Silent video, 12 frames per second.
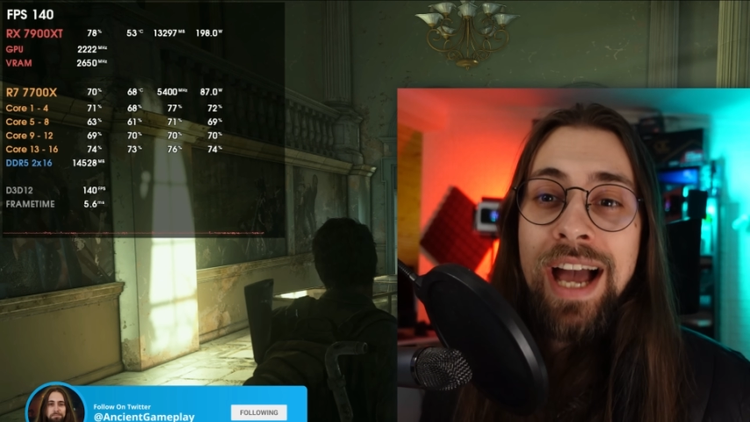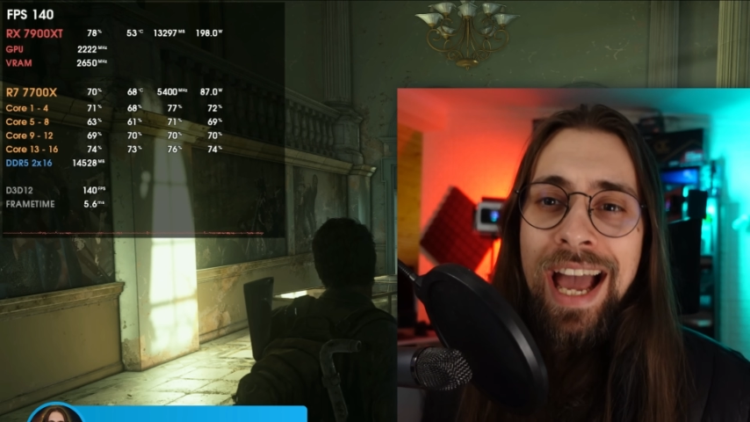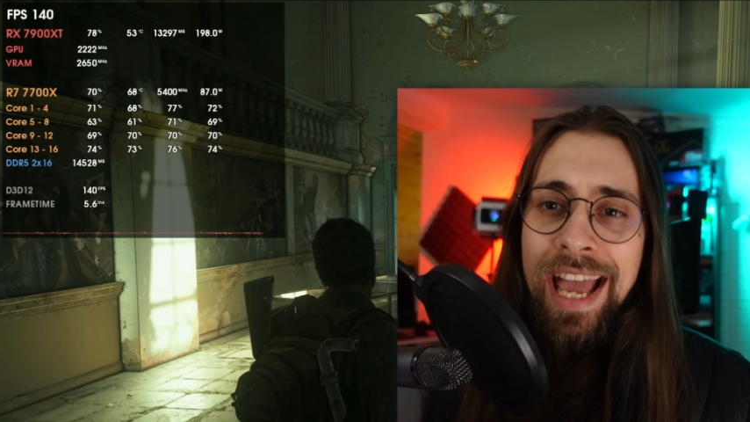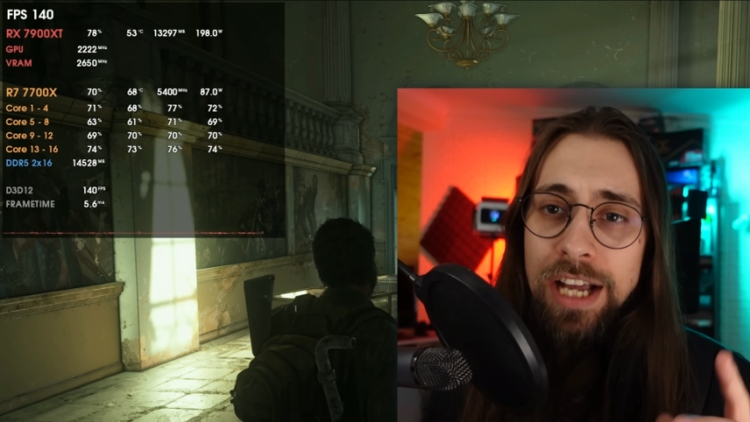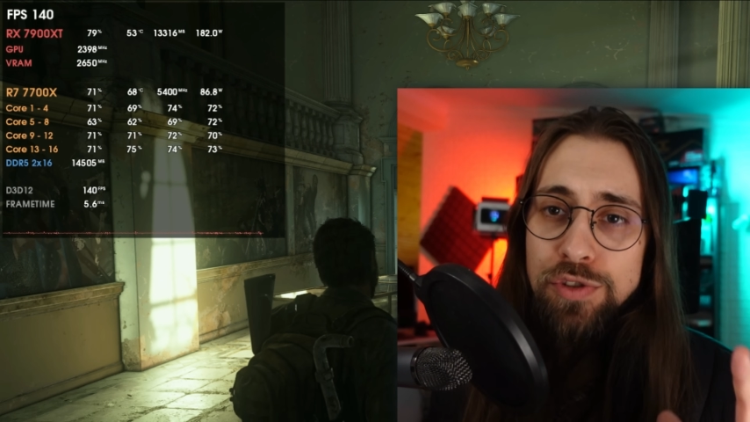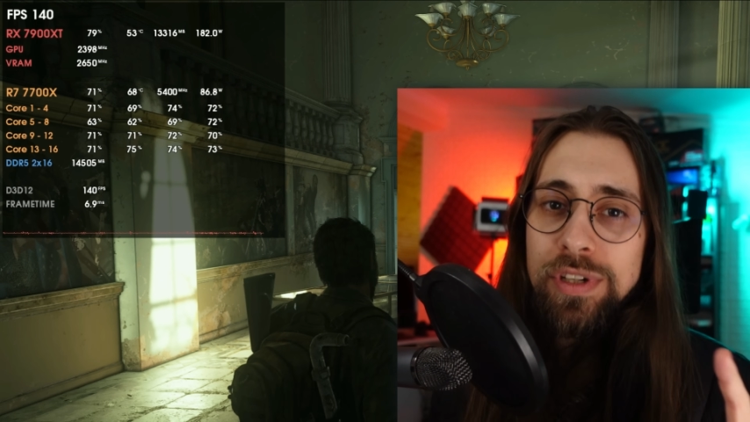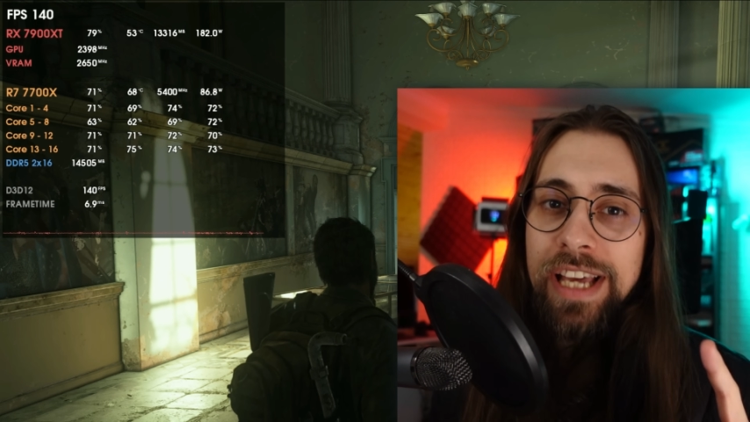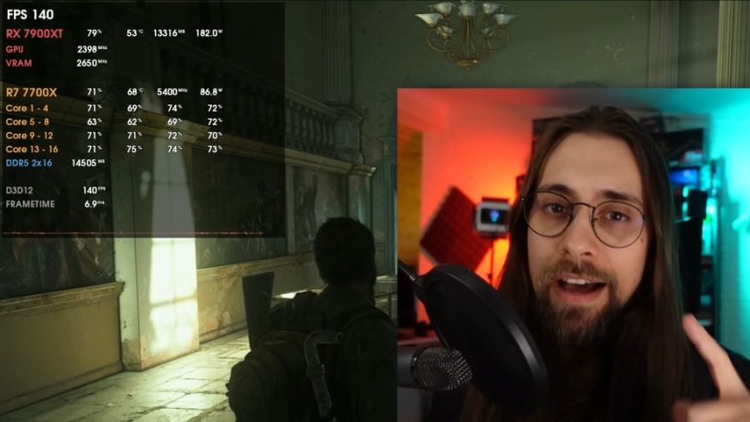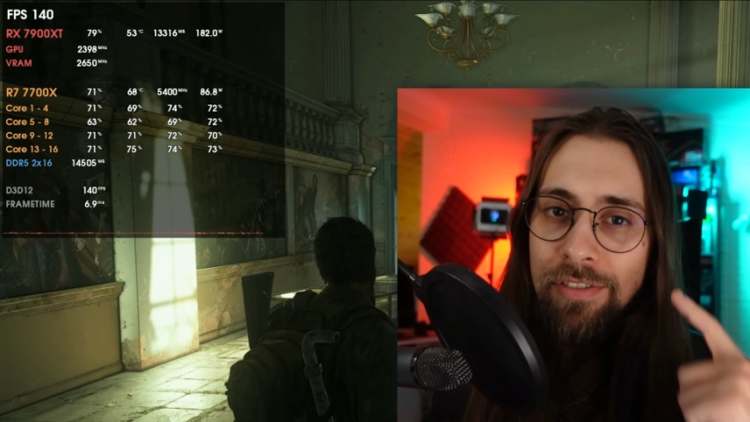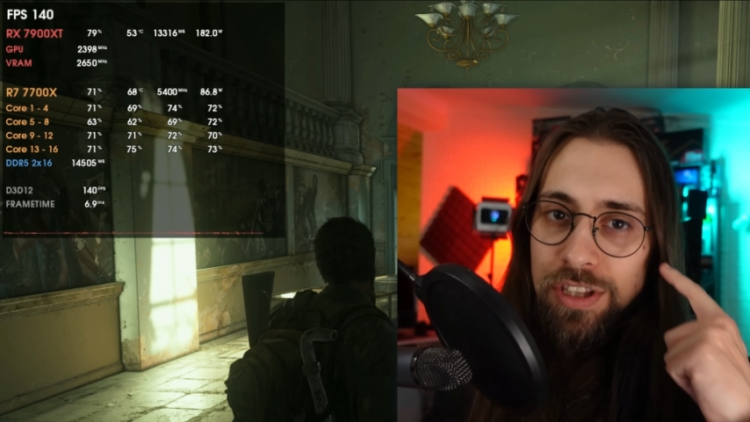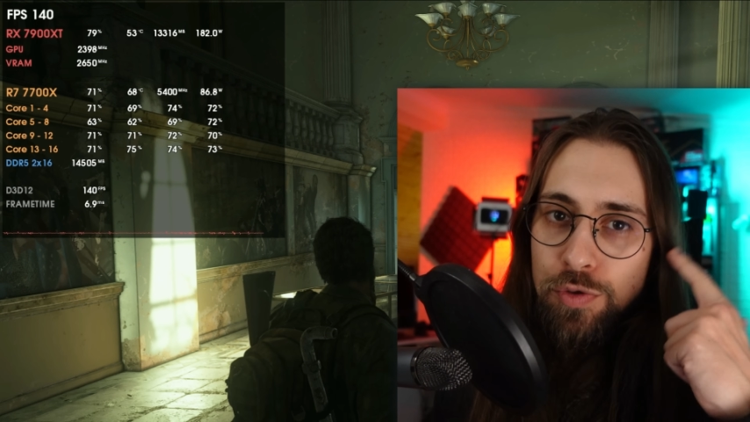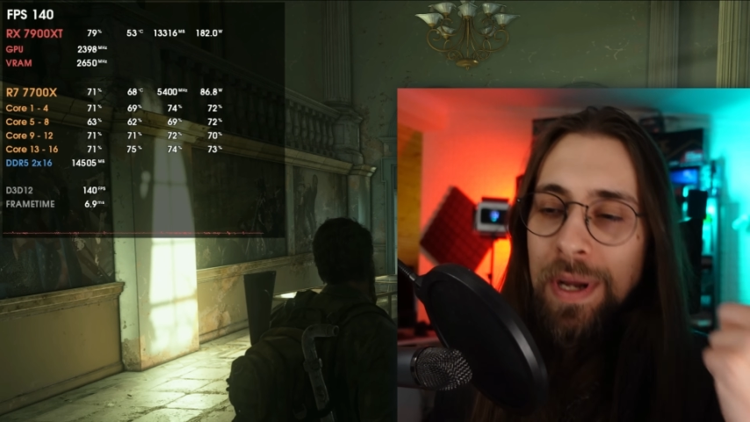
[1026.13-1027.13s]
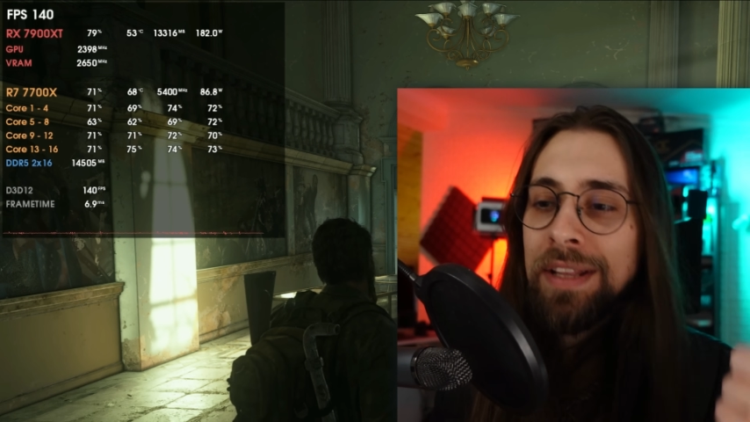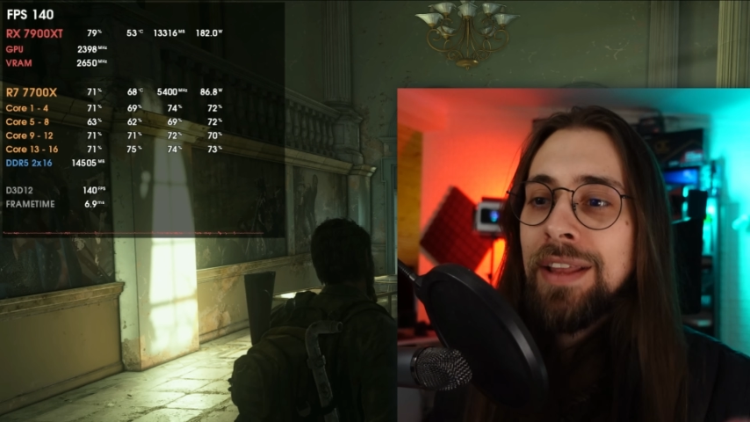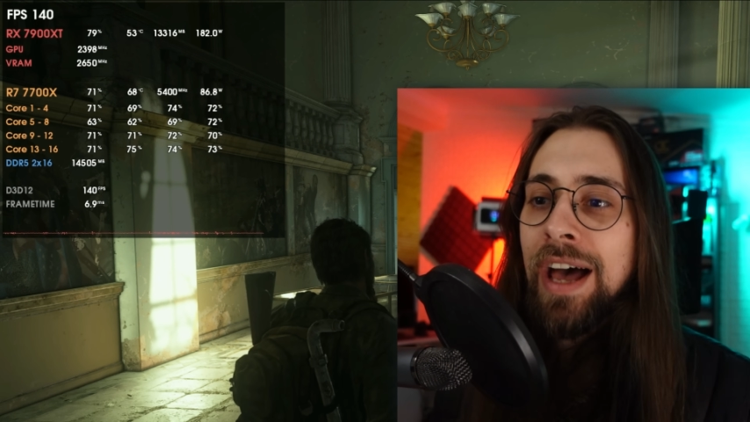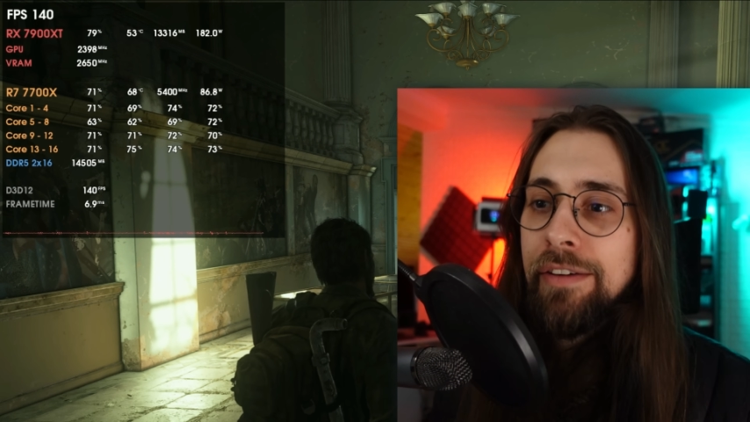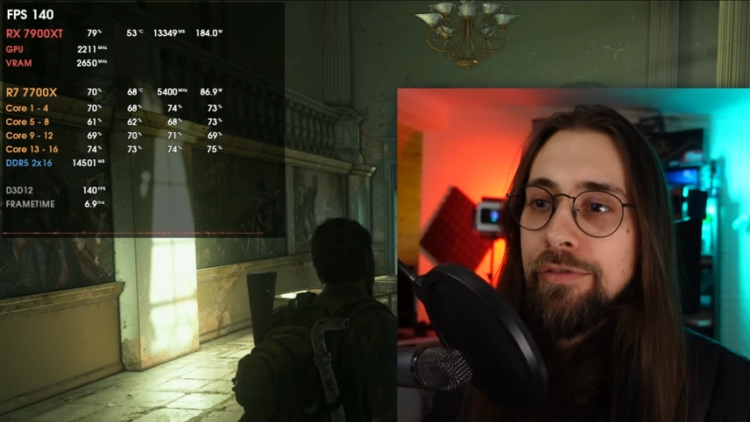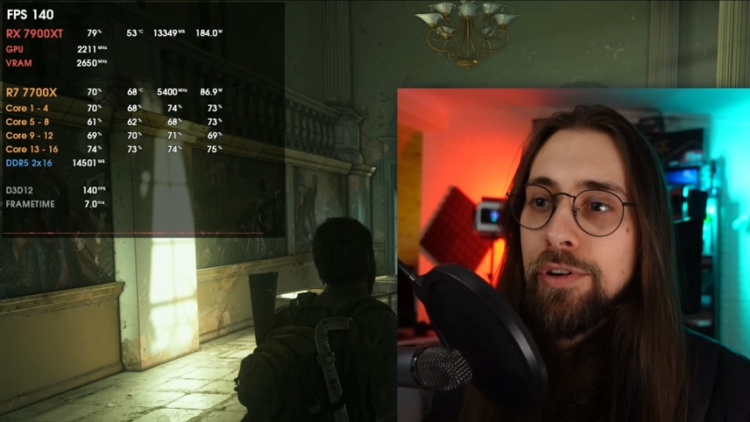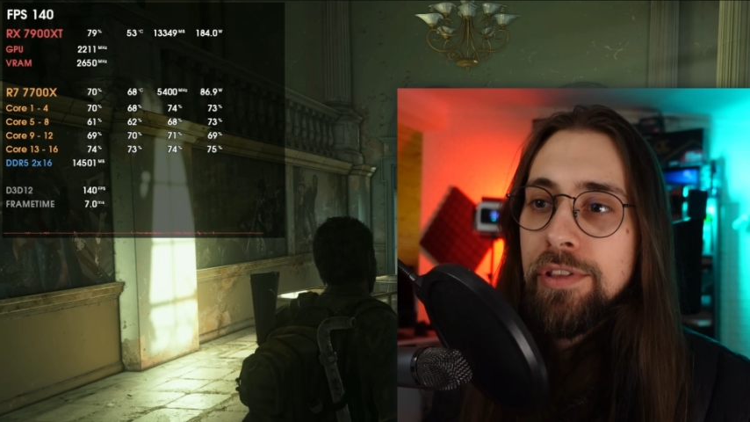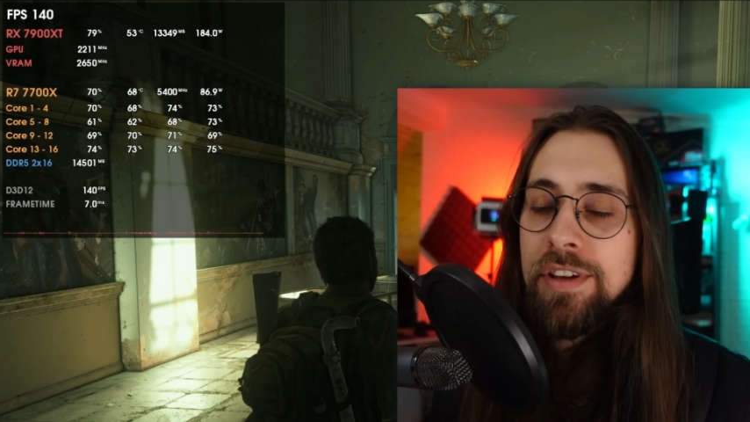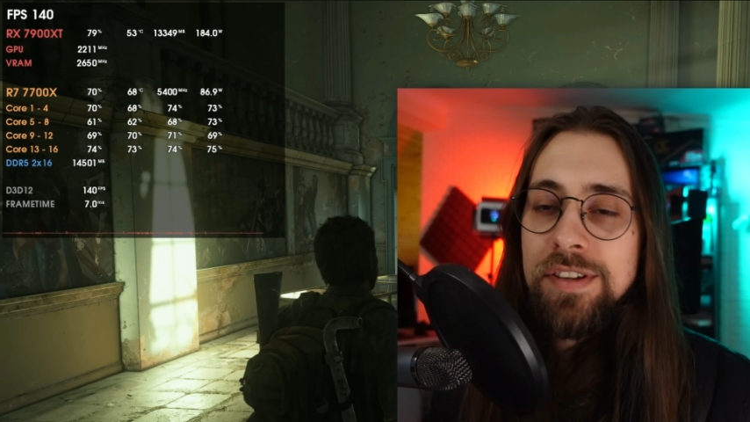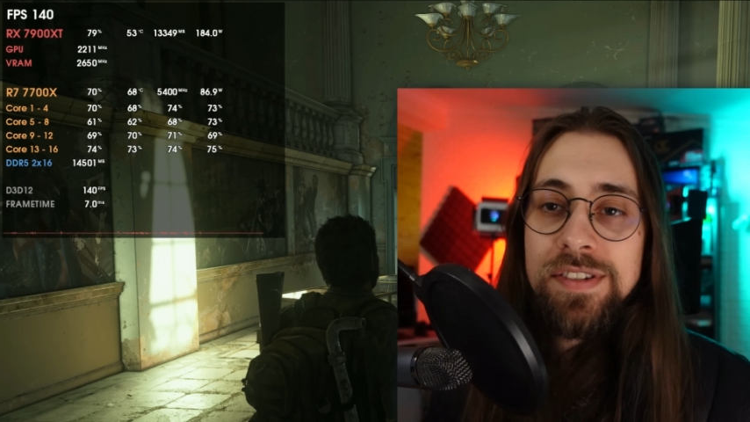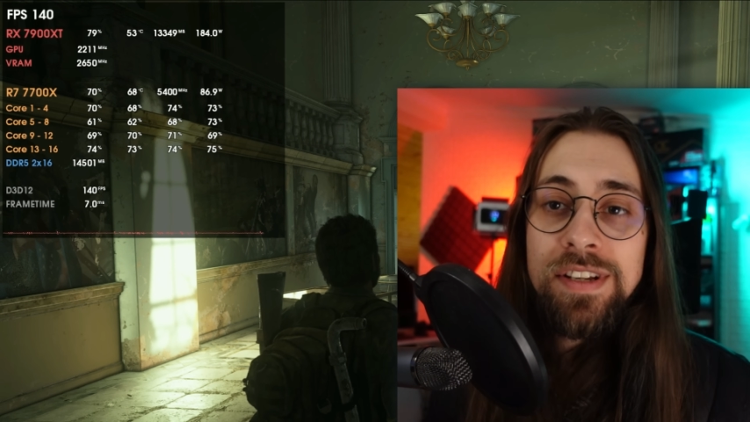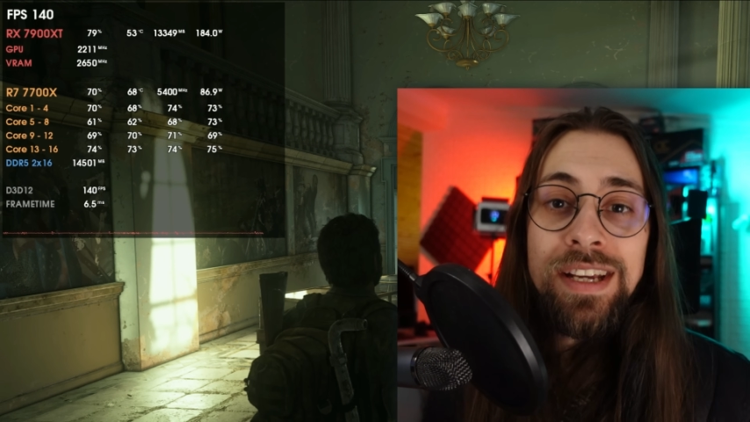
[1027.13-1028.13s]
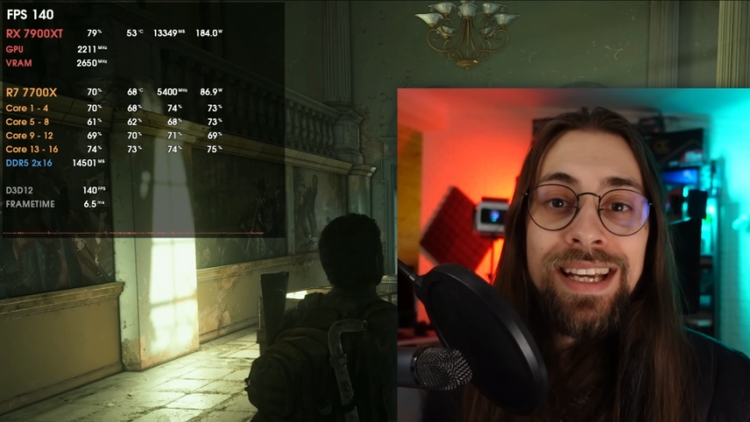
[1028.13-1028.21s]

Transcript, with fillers: I actually have a trained eye for this,